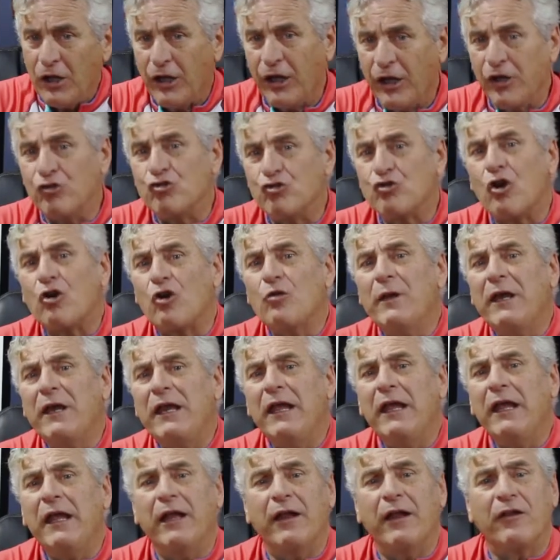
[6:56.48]
In
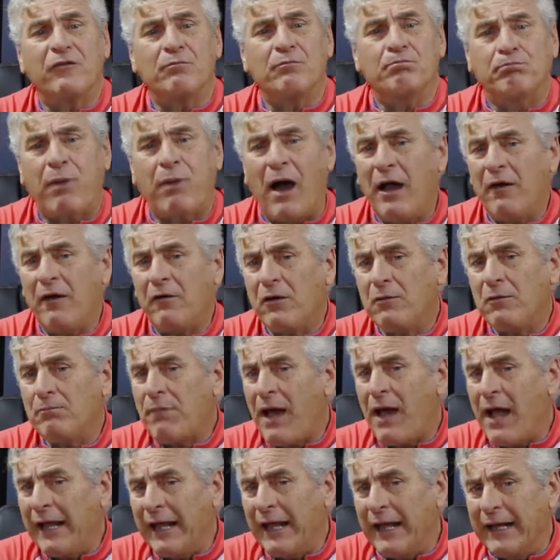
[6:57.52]
Germany, it's Bayern
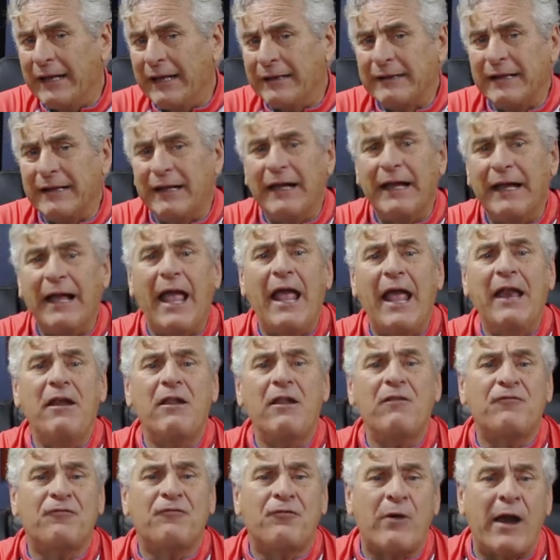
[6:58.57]
by 8, and
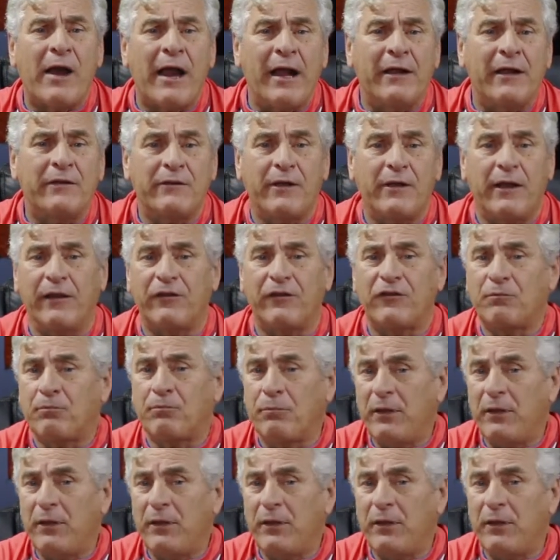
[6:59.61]
in France, it's